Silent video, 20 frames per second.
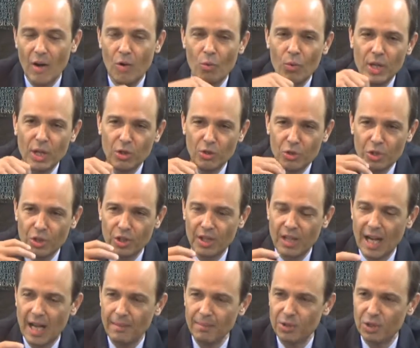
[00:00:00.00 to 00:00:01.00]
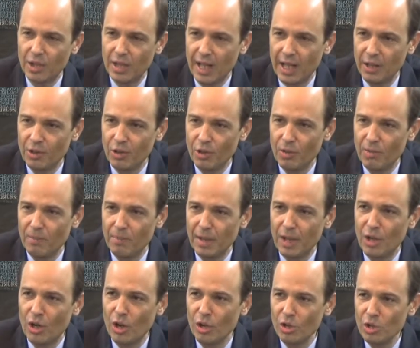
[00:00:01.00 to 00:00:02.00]
we used to come together
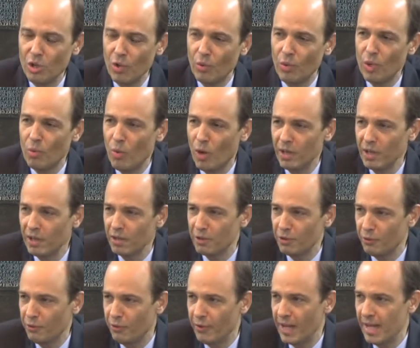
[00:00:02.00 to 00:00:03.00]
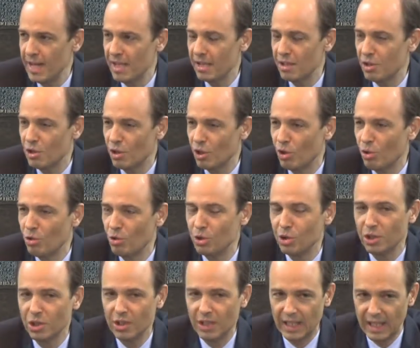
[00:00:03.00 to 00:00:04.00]
because we wanted to find a
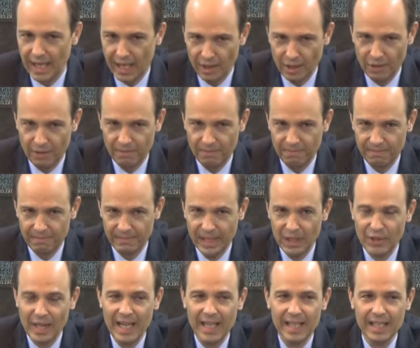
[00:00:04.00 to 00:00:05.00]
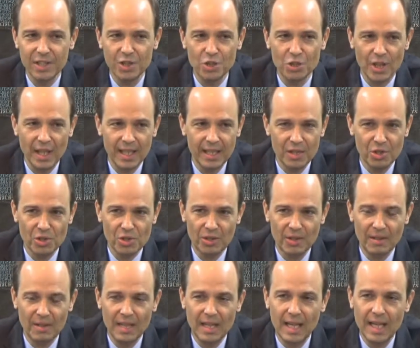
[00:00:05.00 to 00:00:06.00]
solution together. Now that has changed.
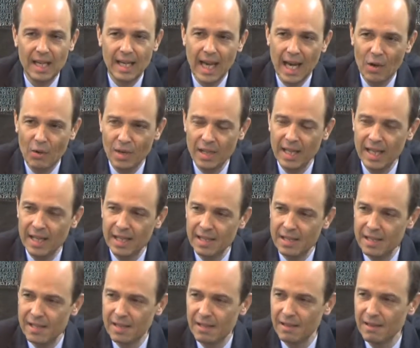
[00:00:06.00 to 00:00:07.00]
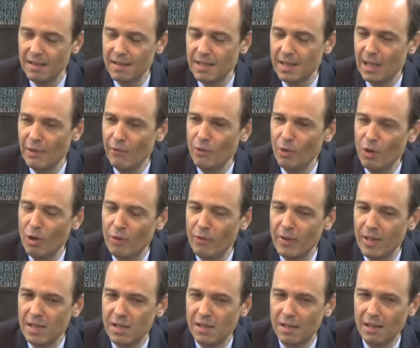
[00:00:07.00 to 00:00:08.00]
Nowadays, several of
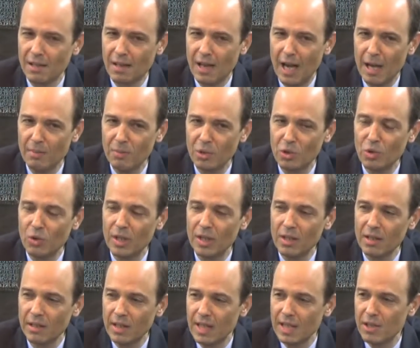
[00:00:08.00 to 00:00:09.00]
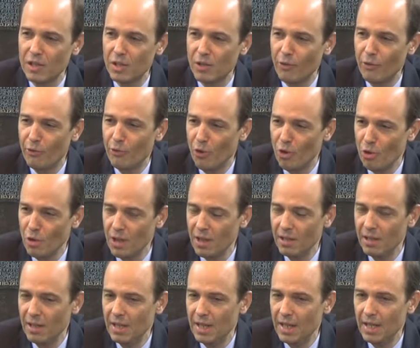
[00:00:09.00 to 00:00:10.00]
us come to these
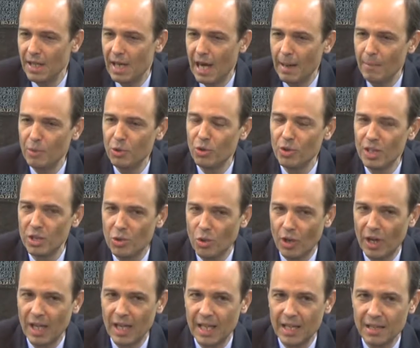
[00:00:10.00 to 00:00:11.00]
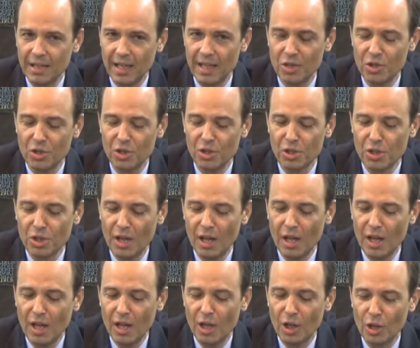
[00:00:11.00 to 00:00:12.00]
fora, come to these organizations
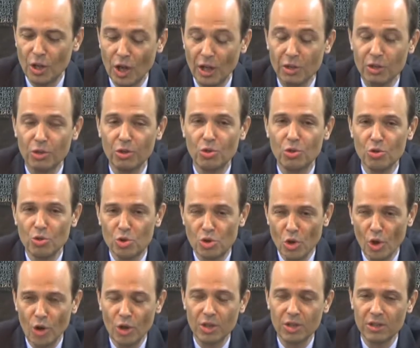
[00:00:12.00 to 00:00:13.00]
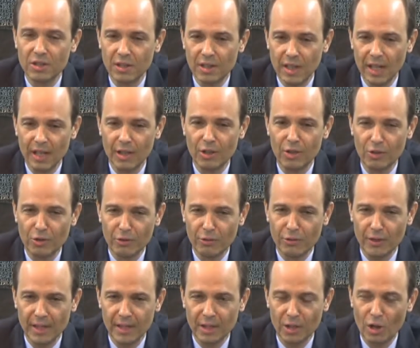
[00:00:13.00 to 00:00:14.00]
not to join together to
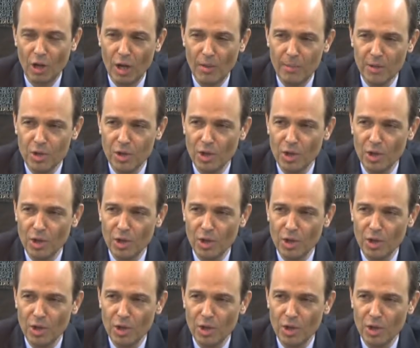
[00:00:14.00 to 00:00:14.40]
find a common